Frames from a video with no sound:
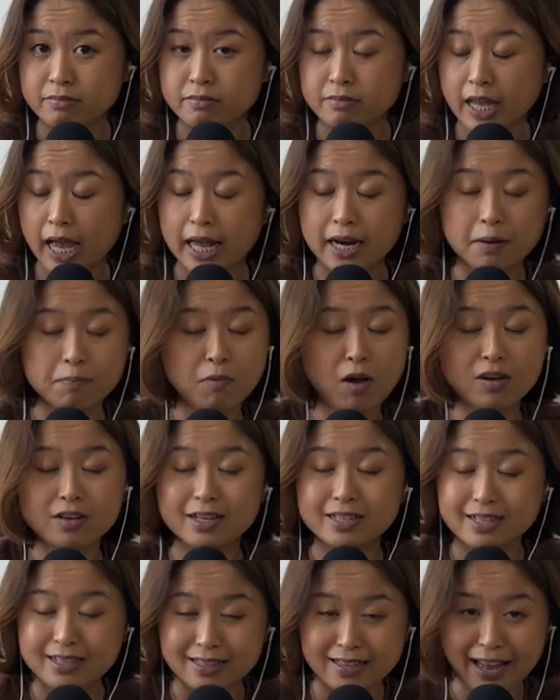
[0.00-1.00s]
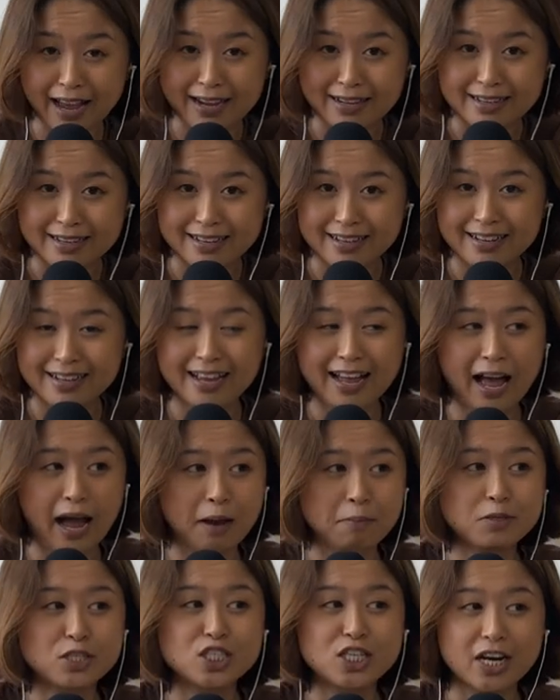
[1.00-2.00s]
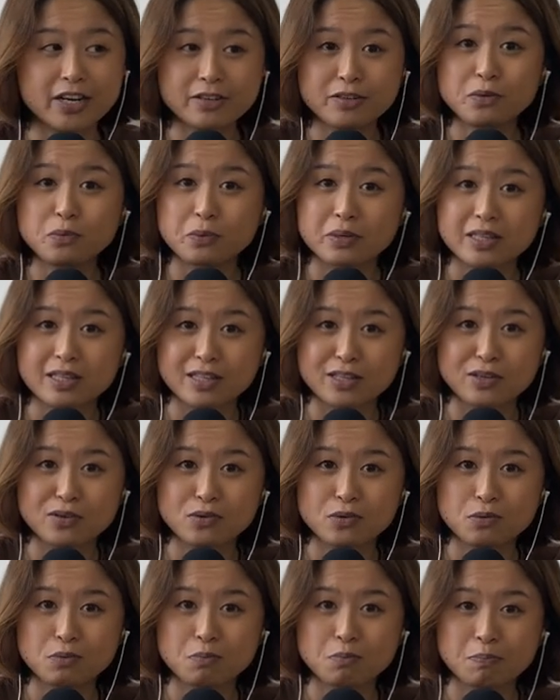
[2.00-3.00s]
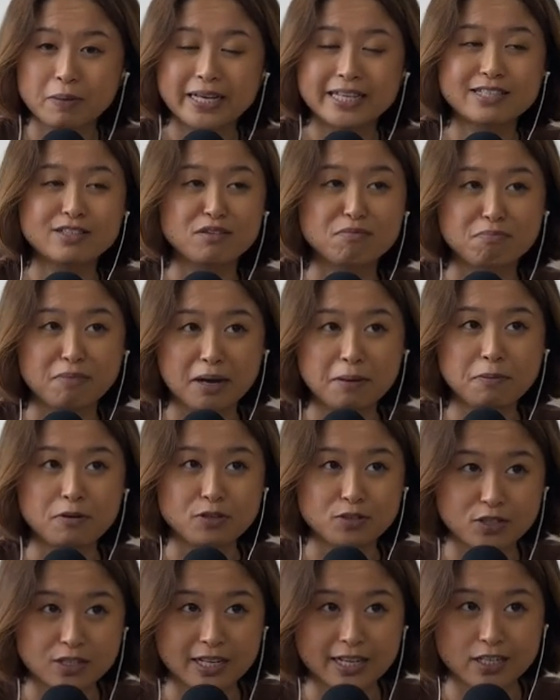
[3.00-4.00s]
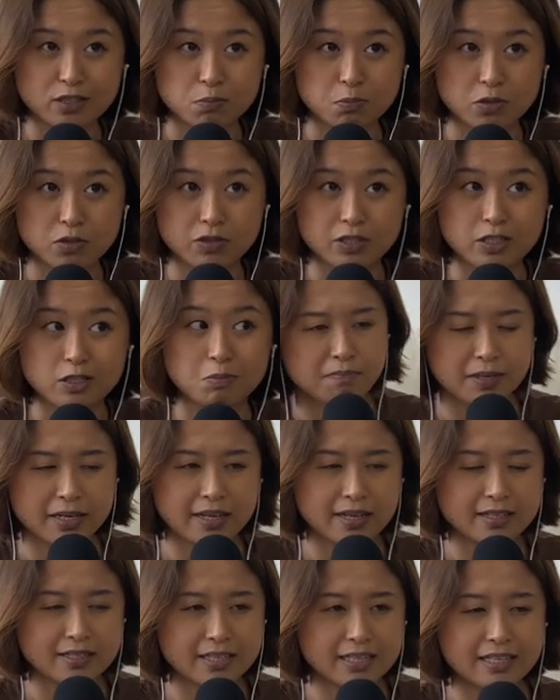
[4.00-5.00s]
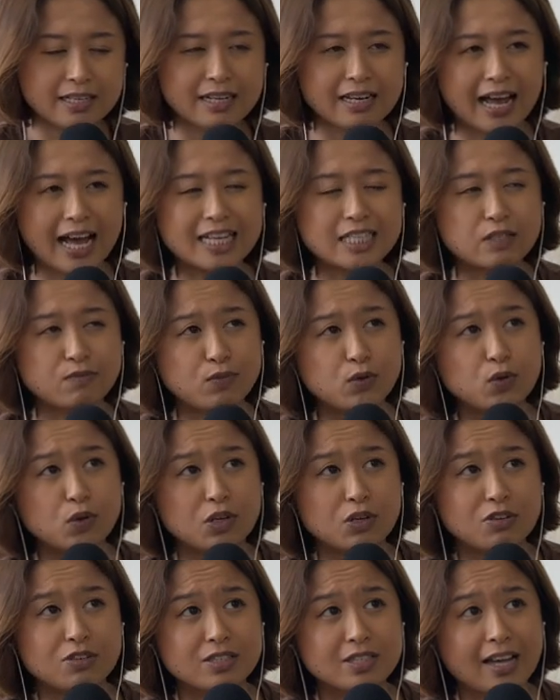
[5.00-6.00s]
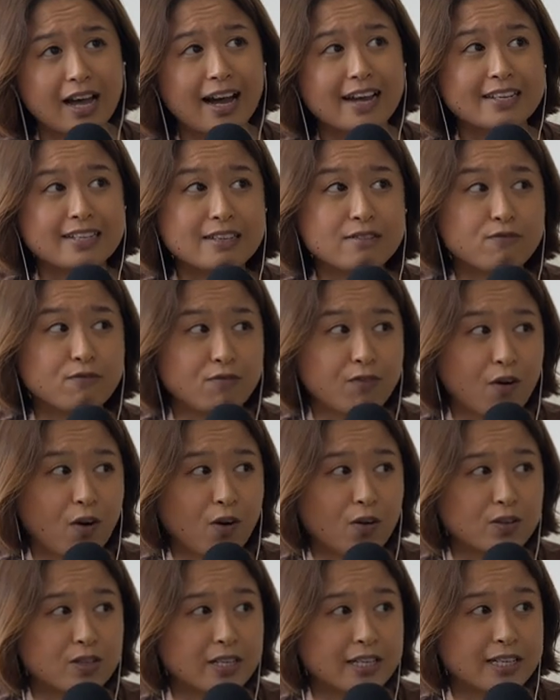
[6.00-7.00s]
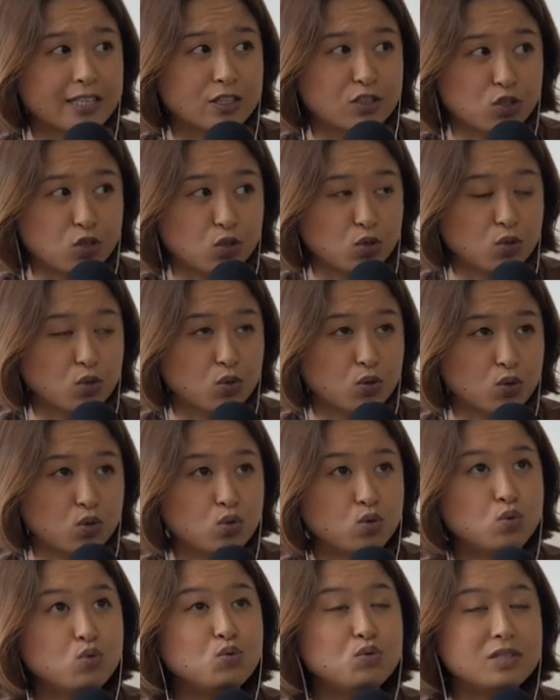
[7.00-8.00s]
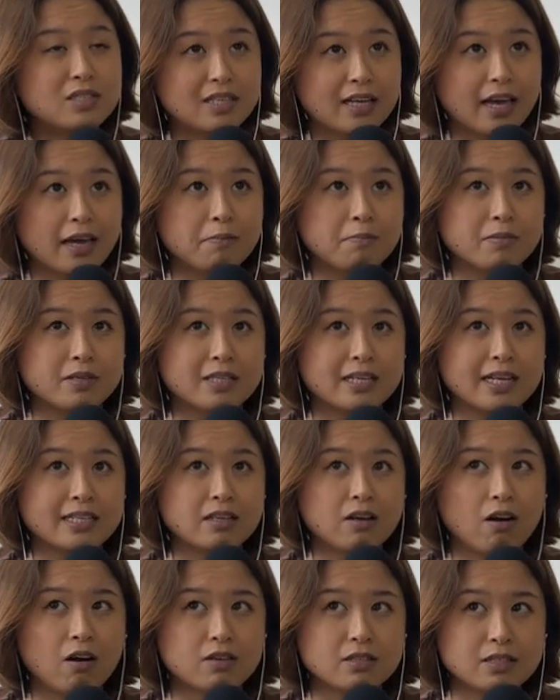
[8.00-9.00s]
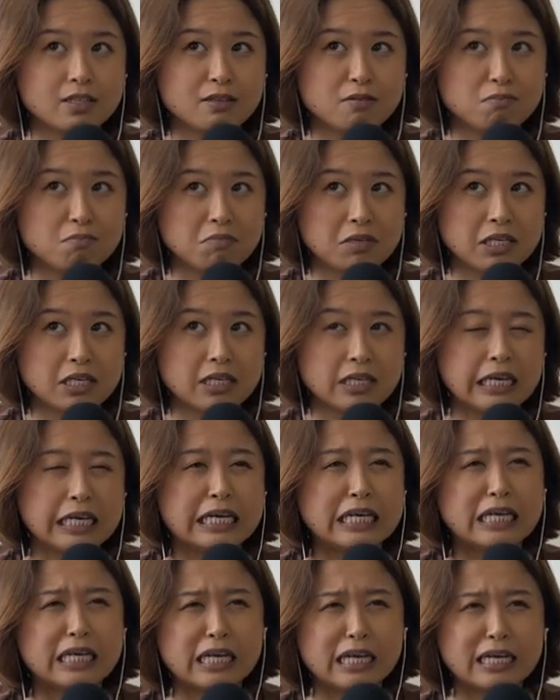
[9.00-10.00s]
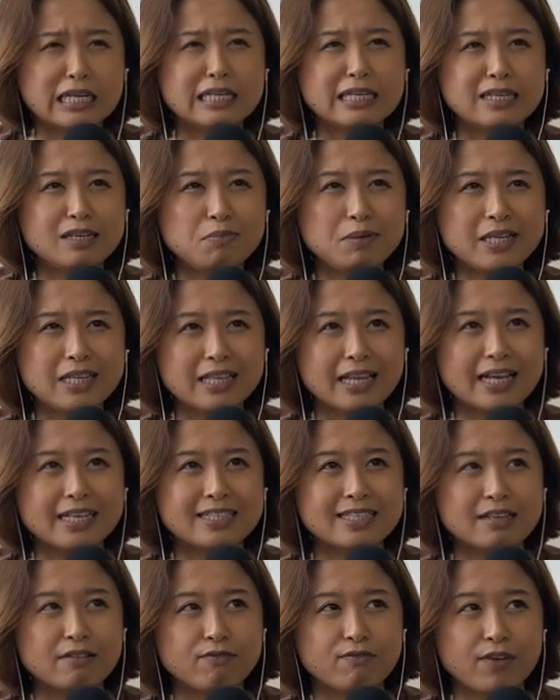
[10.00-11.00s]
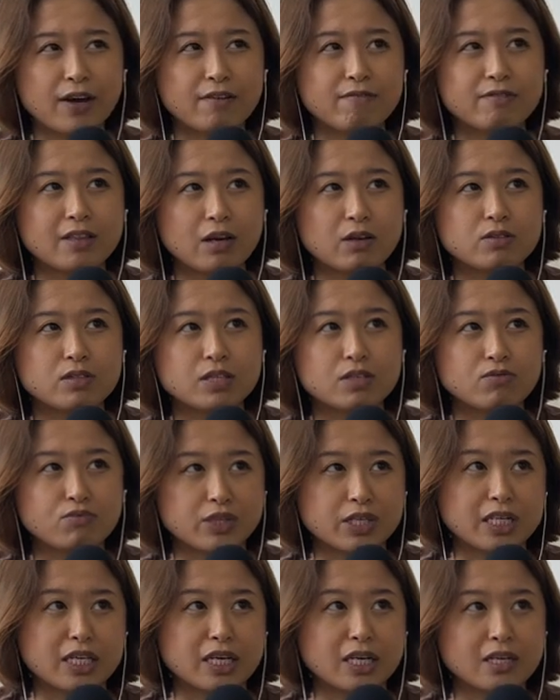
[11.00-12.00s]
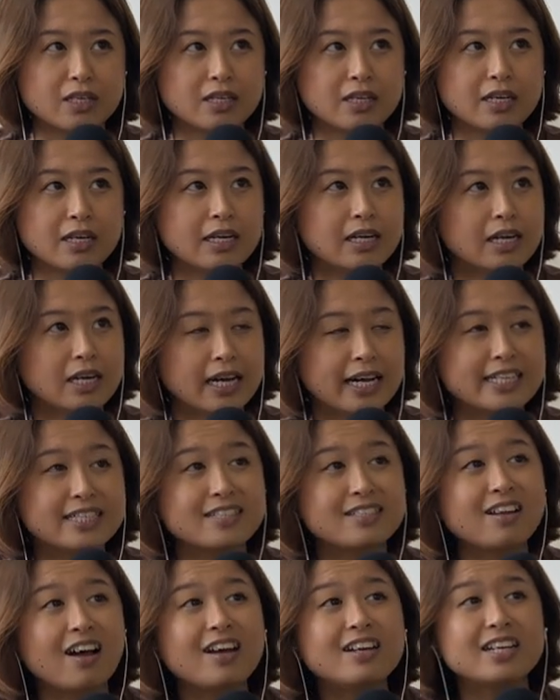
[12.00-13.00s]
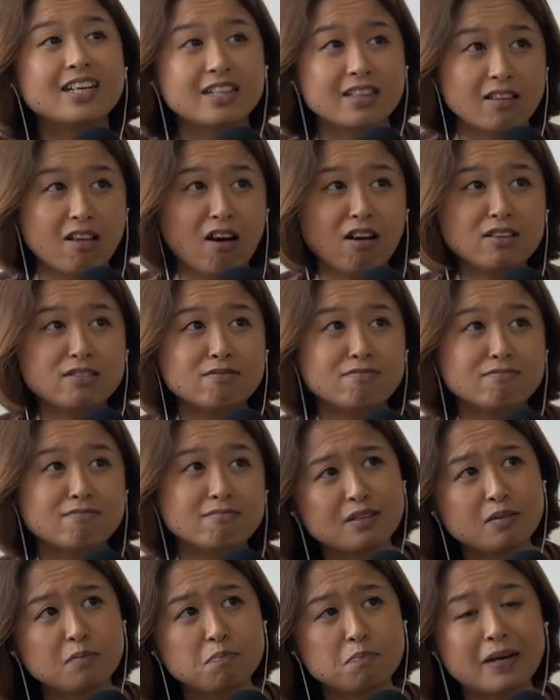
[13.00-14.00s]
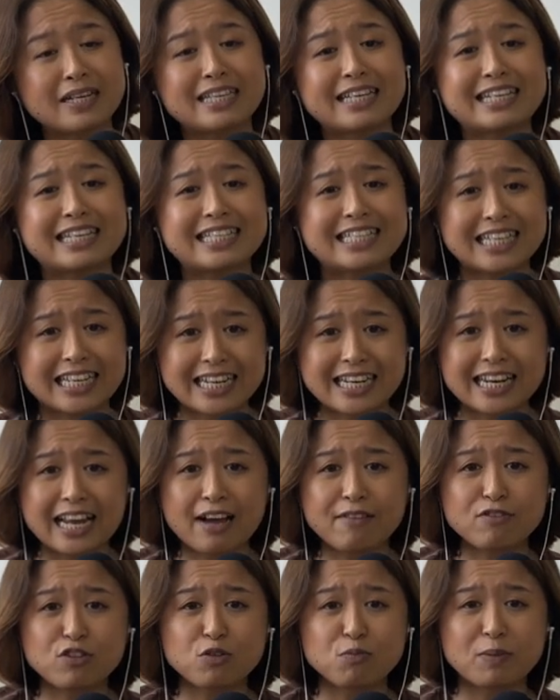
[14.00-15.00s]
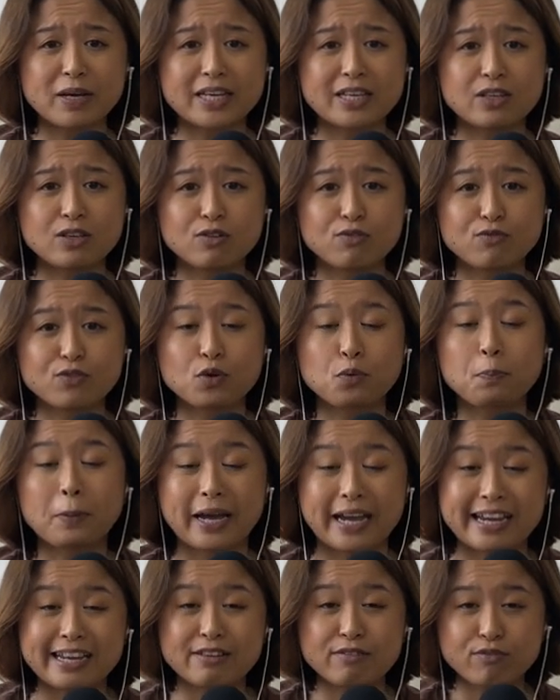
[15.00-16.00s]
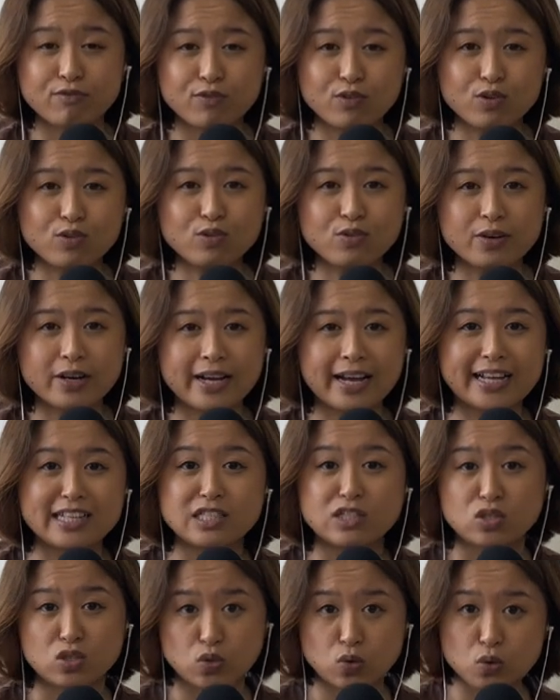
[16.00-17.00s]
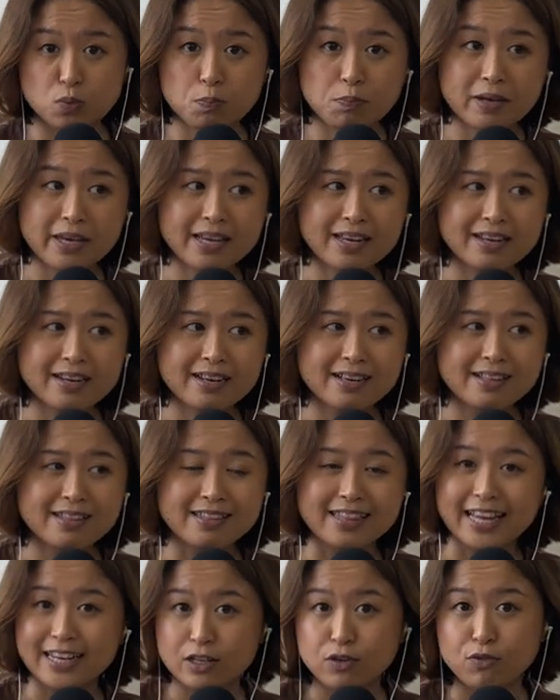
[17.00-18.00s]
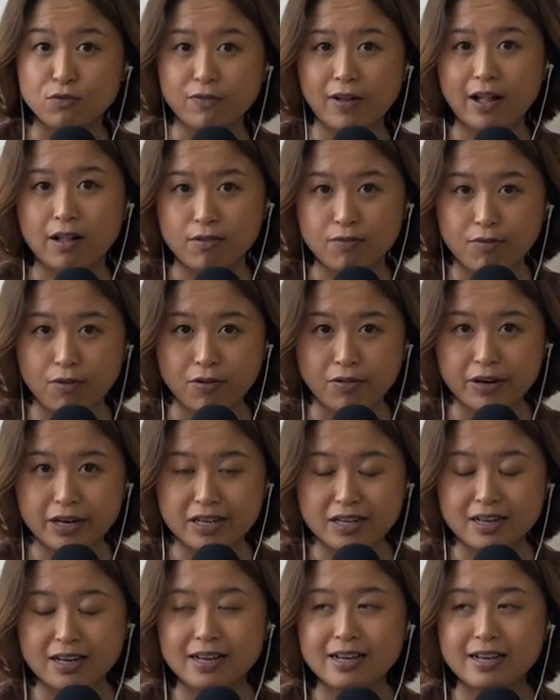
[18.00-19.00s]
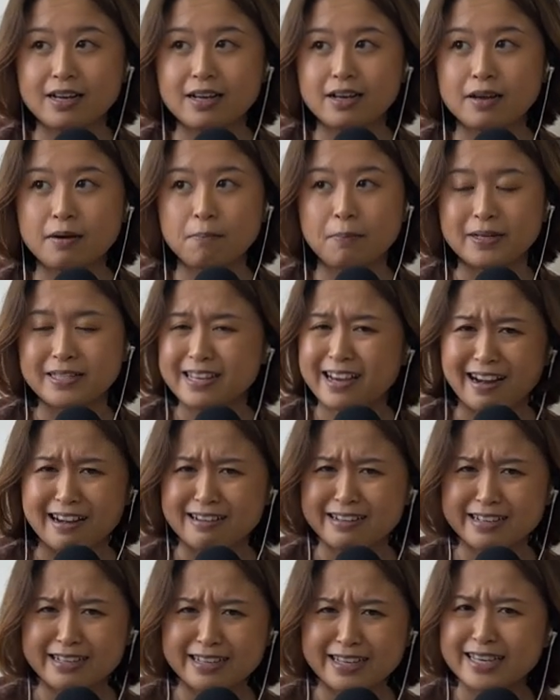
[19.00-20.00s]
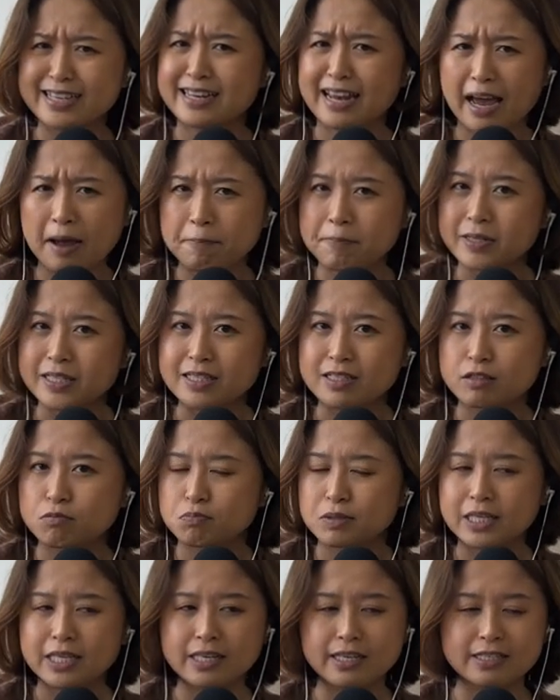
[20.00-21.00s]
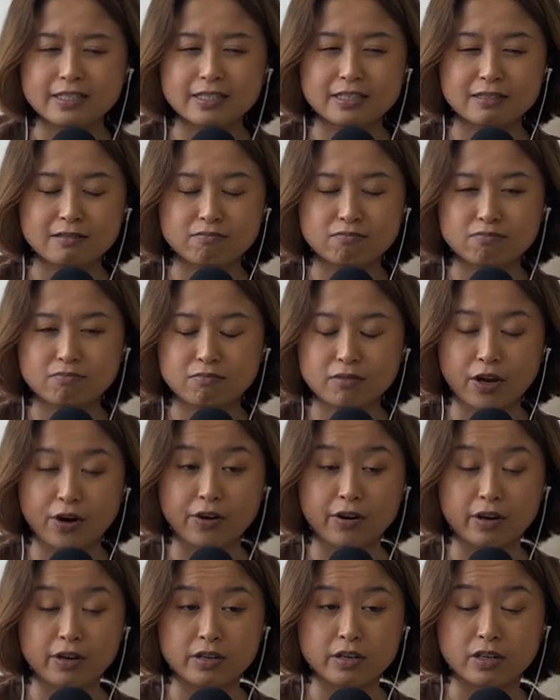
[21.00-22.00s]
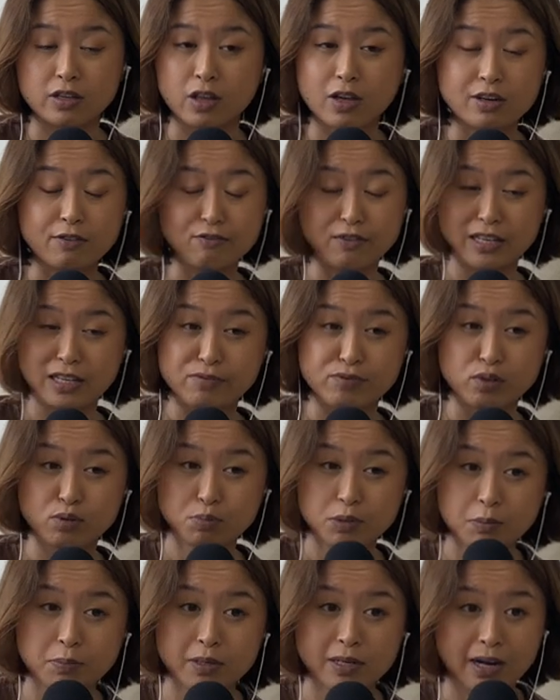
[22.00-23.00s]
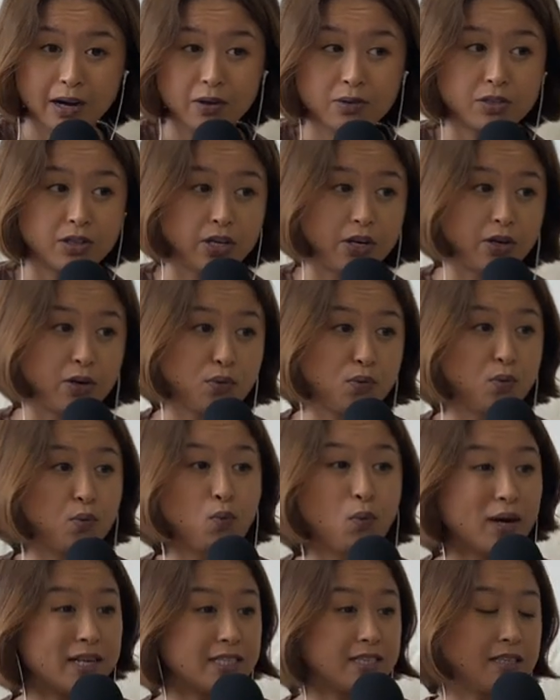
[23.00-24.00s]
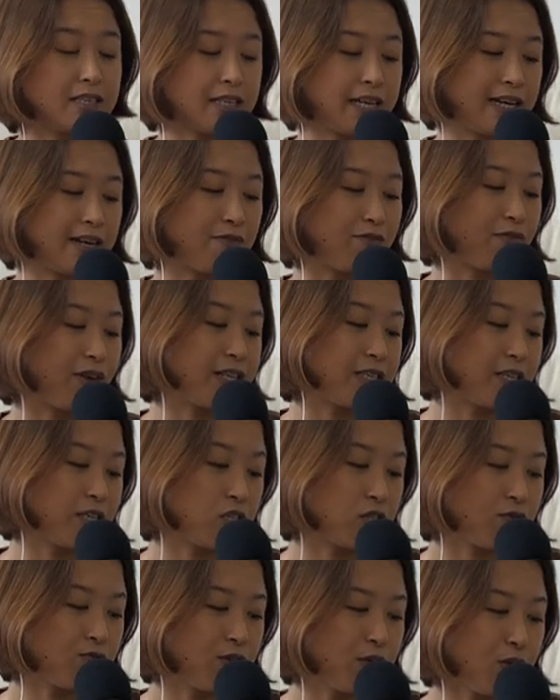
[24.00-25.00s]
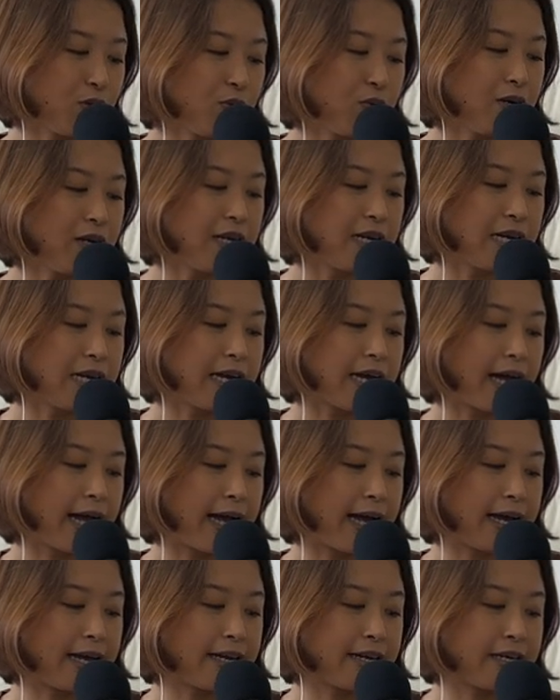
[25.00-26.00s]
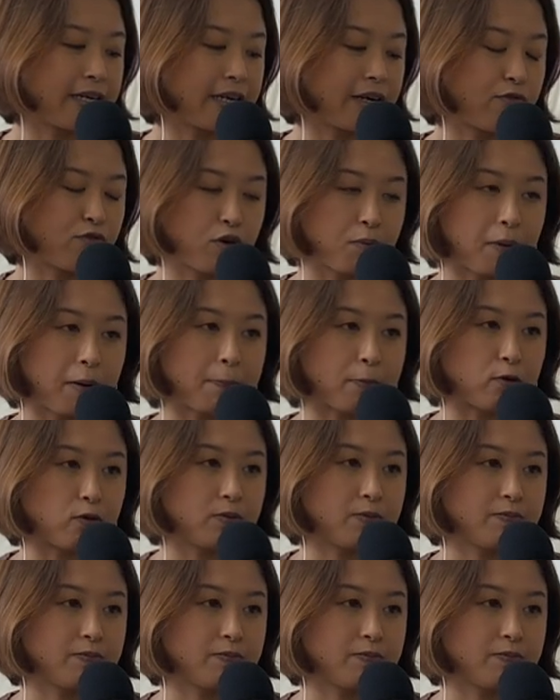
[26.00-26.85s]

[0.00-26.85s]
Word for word: And I'm not gonna lie, I'm sharing with you based on my personal experience because in the last few years, I did fall into two scams that costed me a little bit less than 5,000 ringgit. It's not a lot, but it is enough to make you feel painful and stupid that you fell for it. But yeah, it happens because there are a lot of evil people out there who wants to take advantage of you and remember